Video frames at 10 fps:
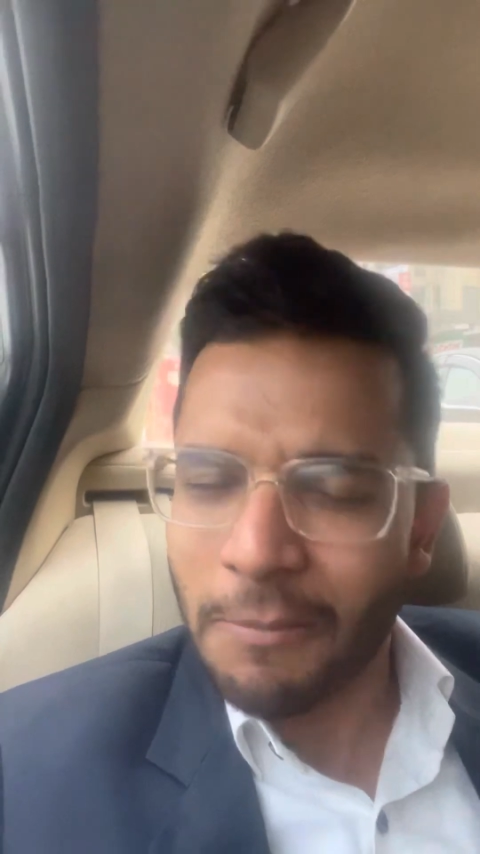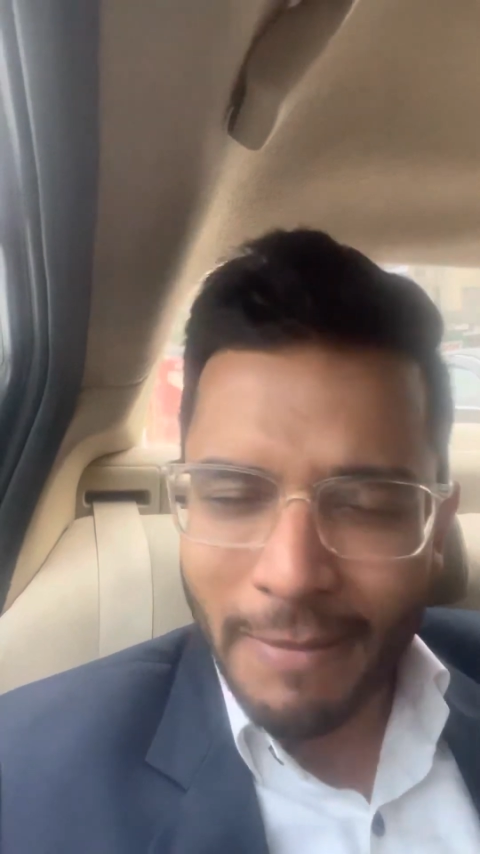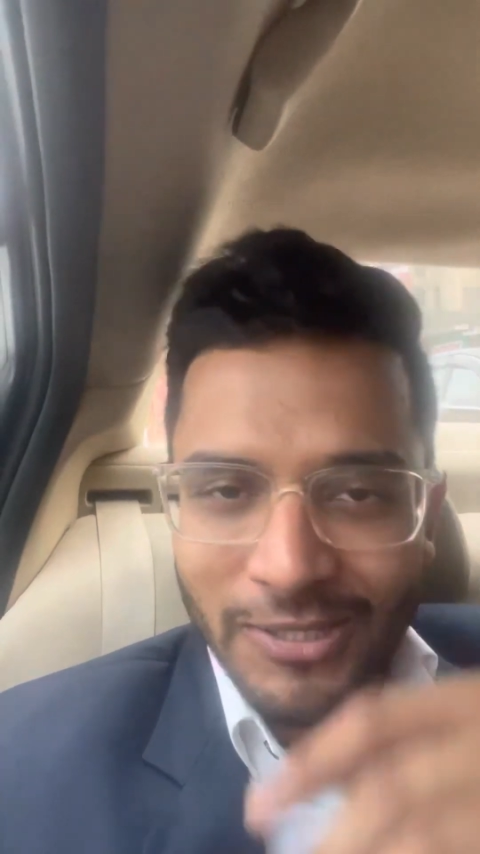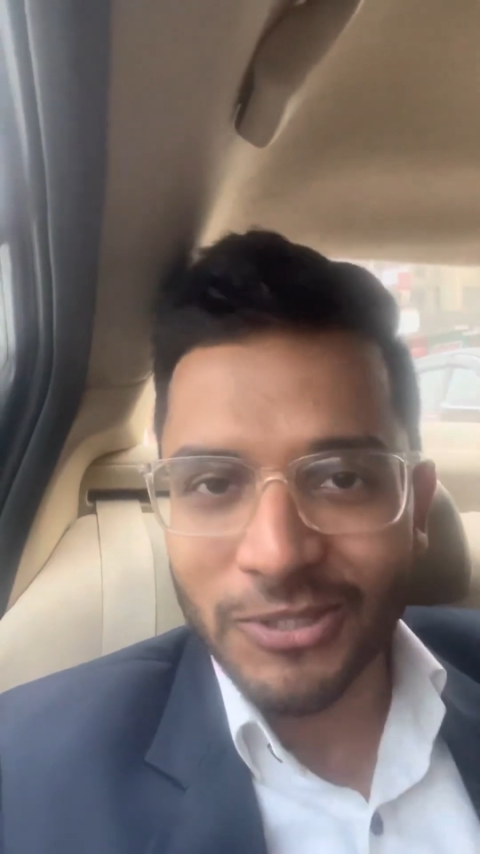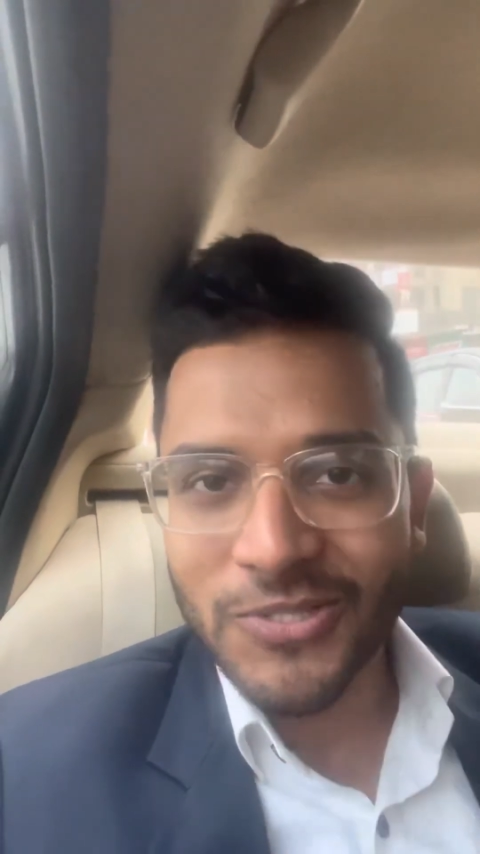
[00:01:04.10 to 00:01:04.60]

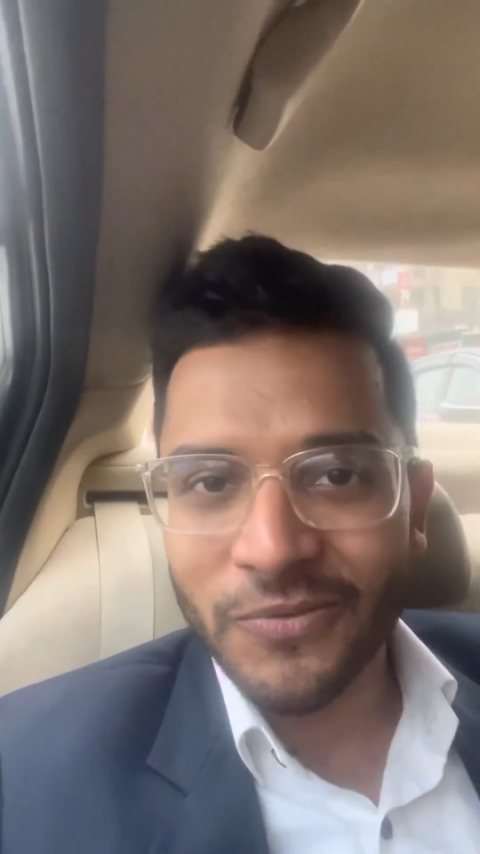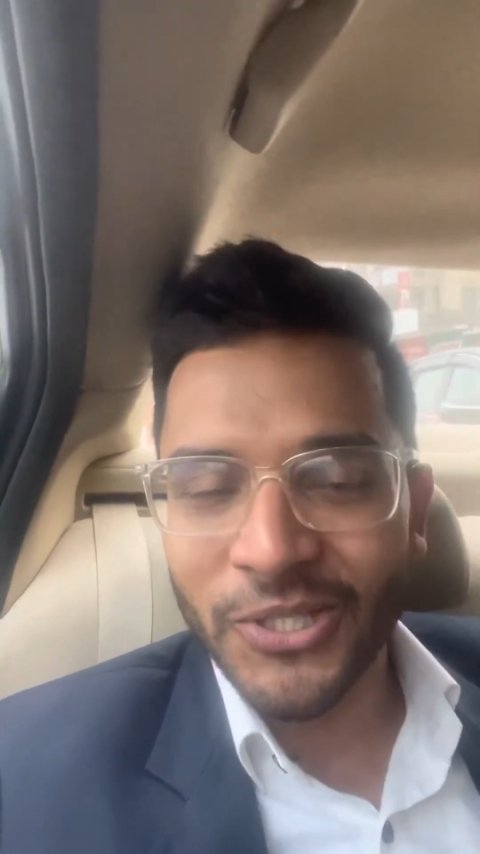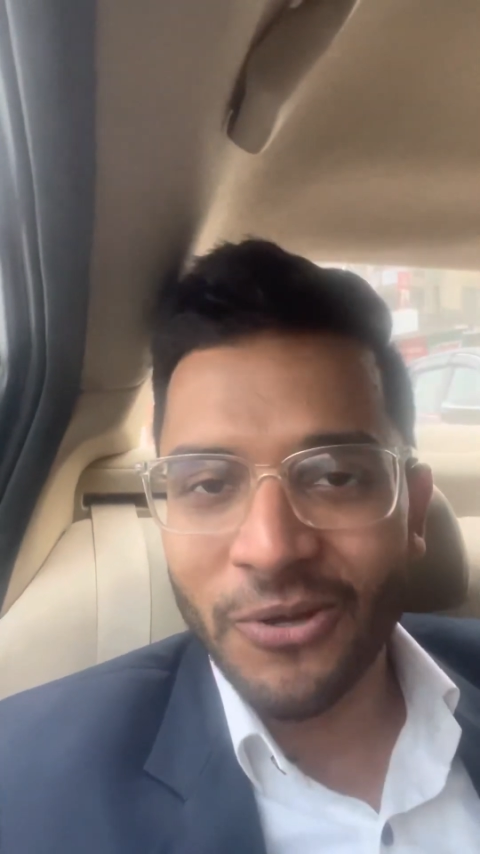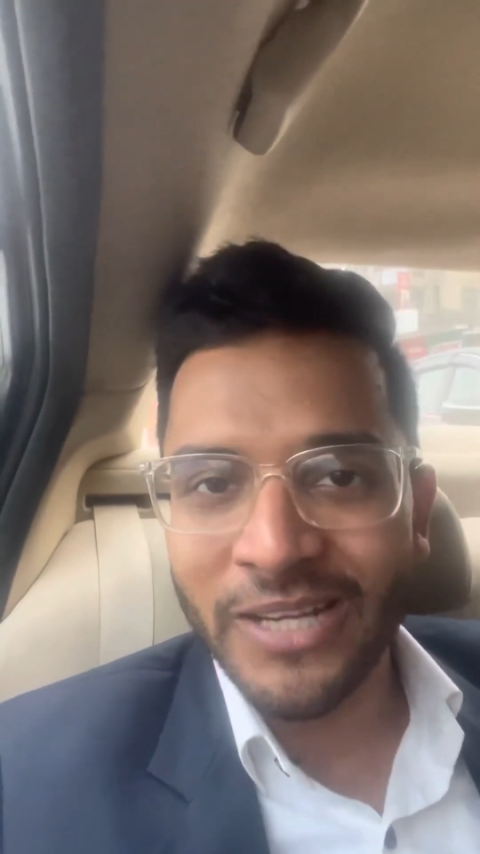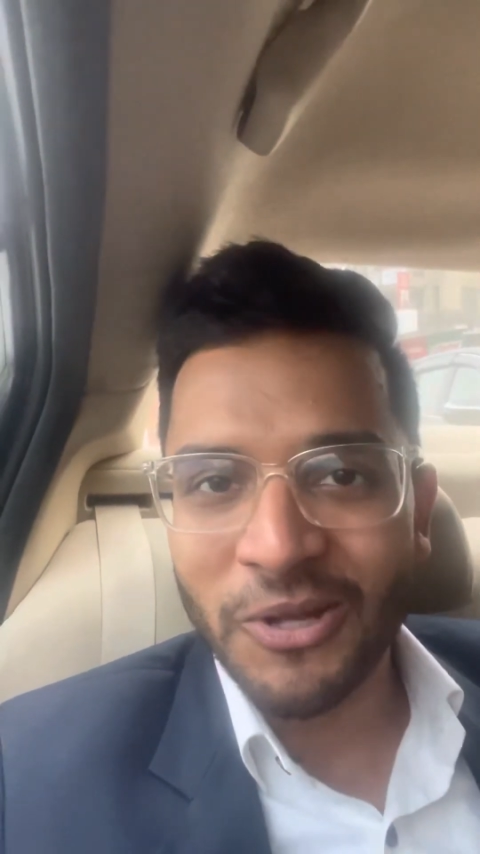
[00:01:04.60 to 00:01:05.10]
back to this
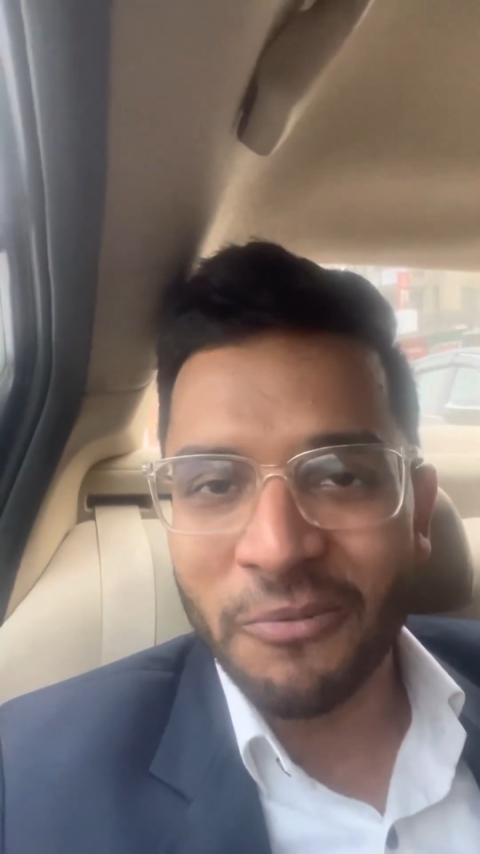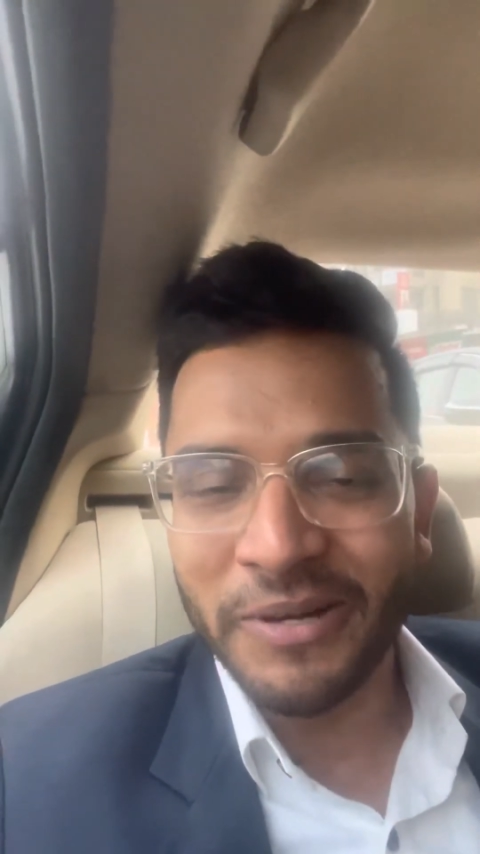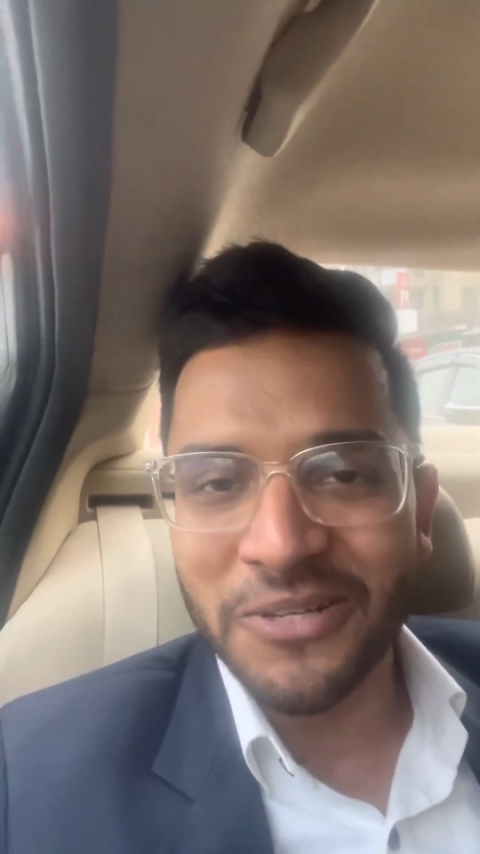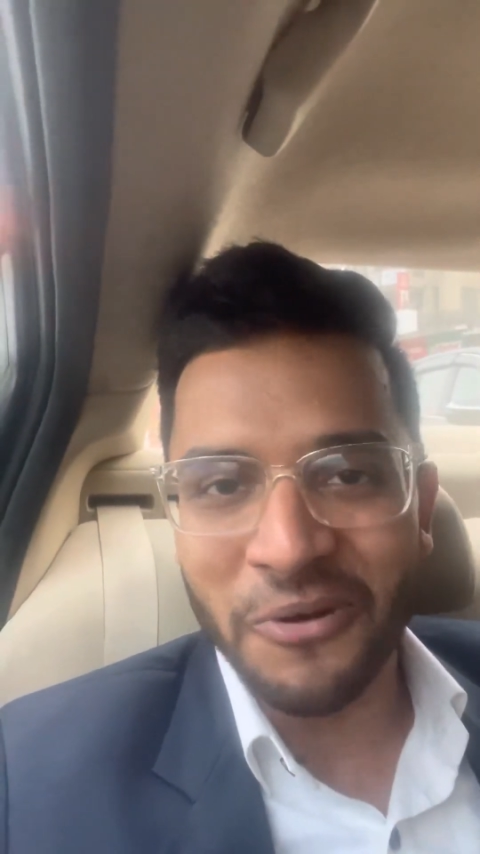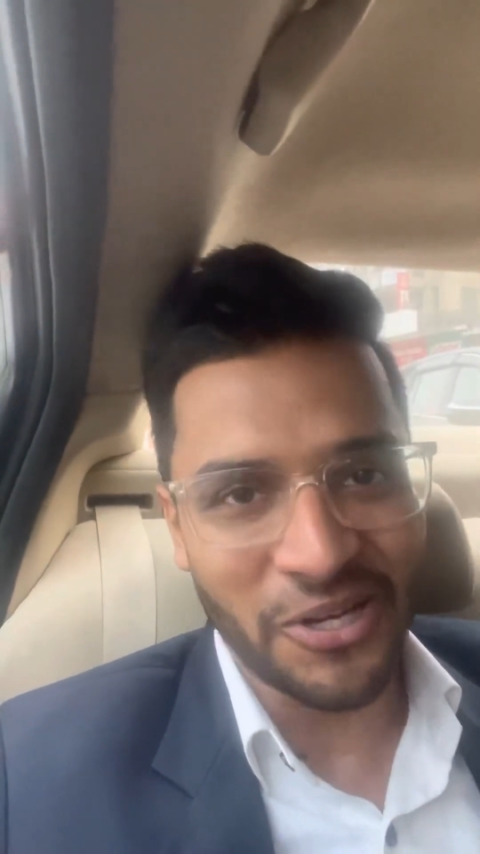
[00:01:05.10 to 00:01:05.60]
video and
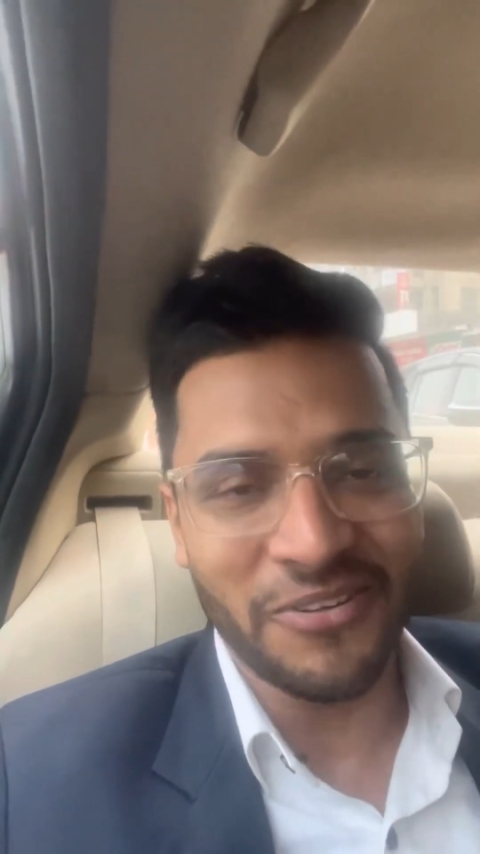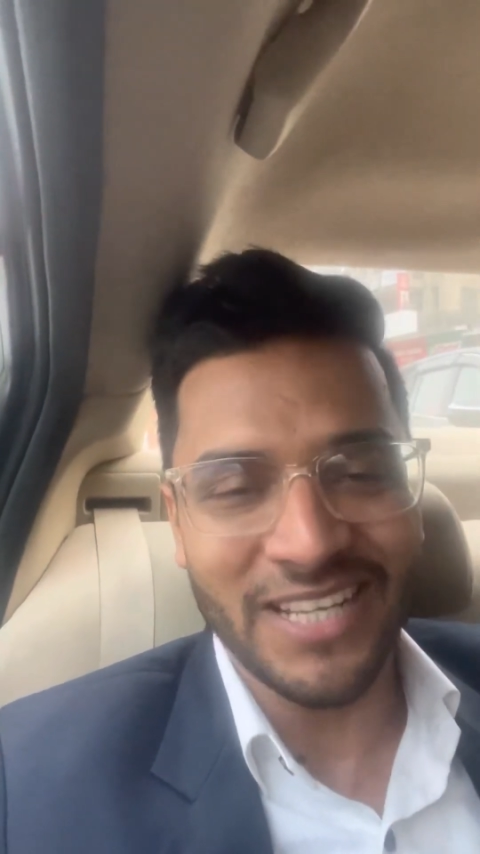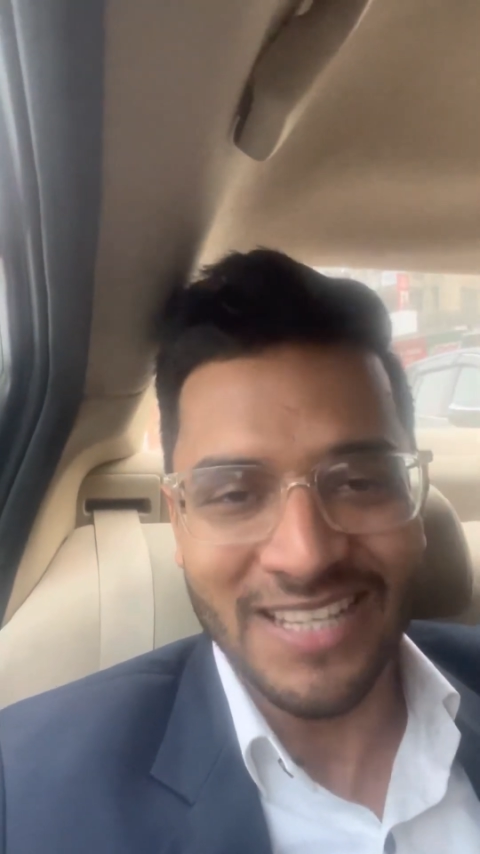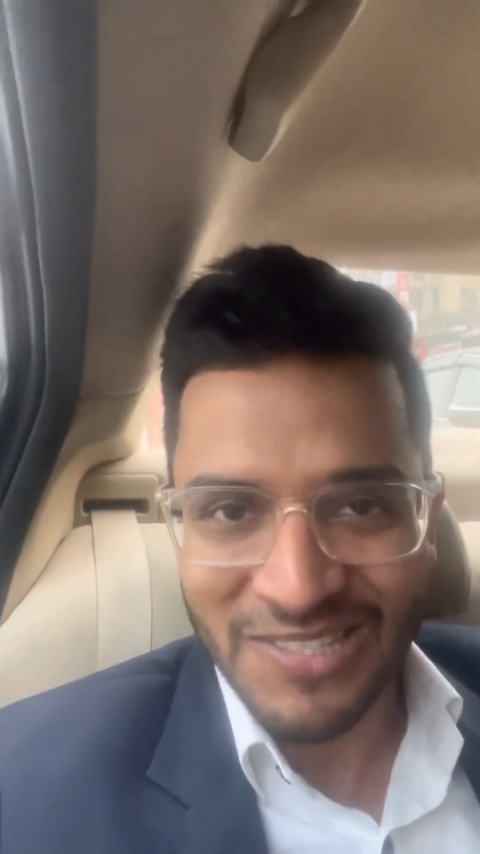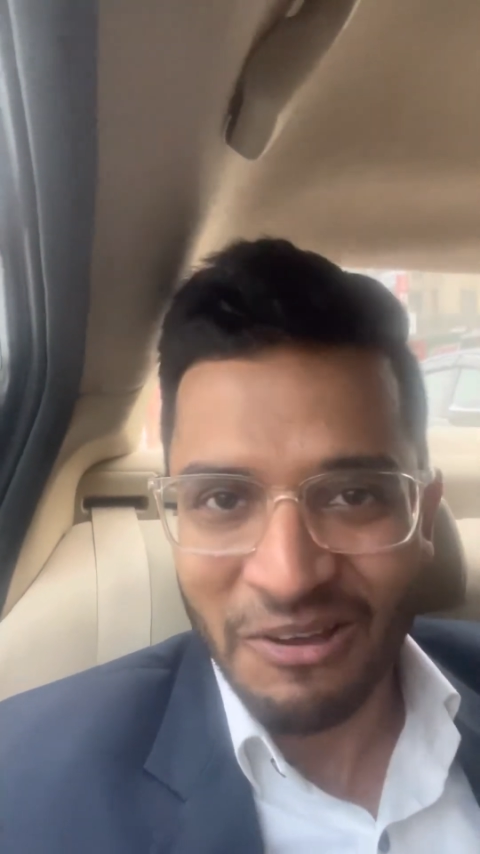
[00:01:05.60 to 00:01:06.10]
comment whatever is